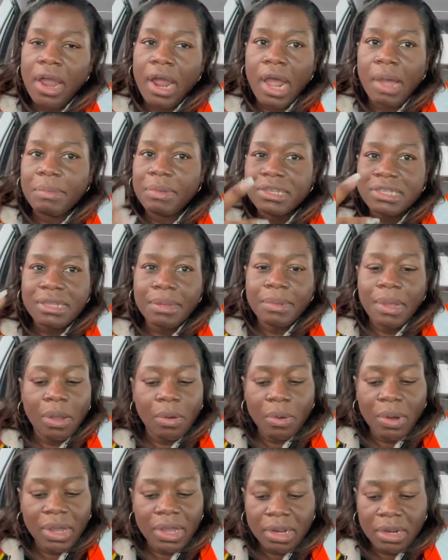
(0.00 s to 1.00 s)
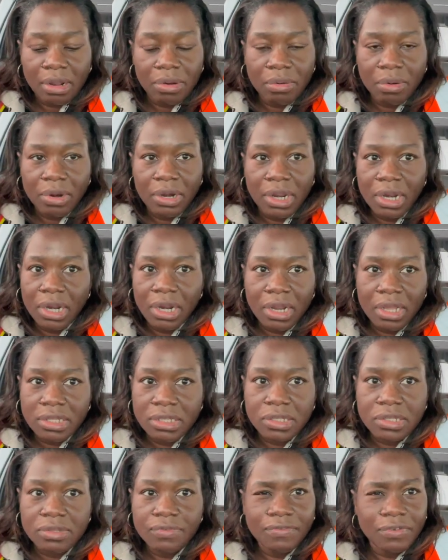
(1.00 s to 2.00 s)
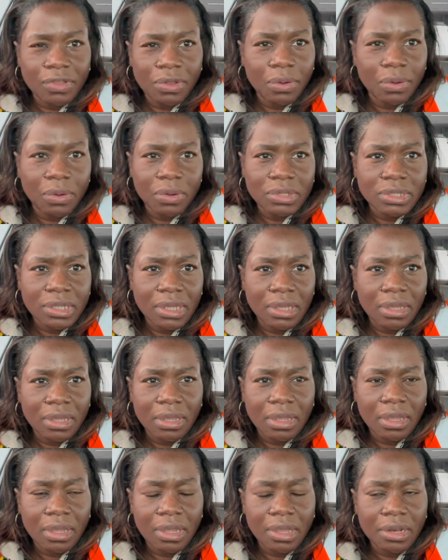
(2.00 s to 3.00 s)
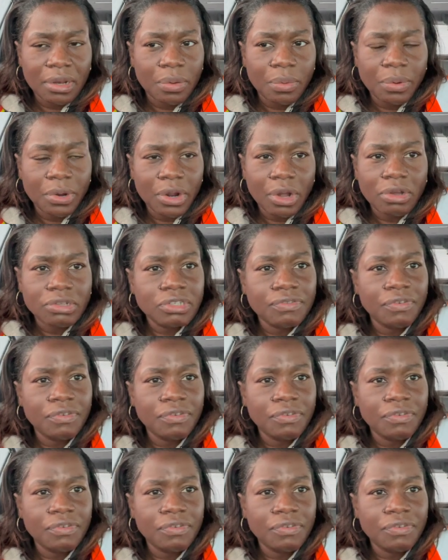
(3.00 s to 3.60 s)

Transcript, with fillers: Um, because I'm not walking around in this for the whole day in a warehouse.